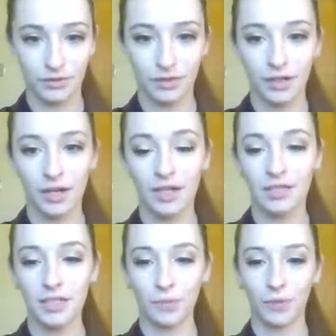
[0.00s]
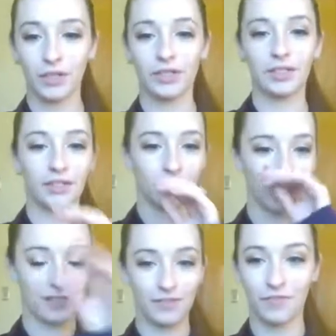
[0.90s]
All right, I'd say that's pretty good. They look
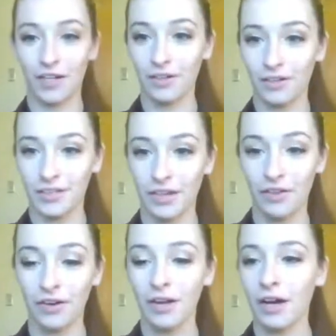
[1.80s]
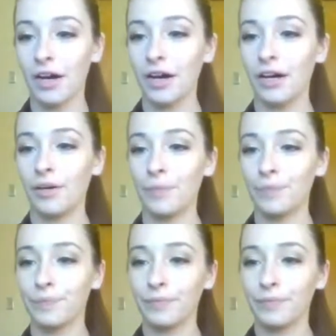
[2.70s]
nice and faded all together. And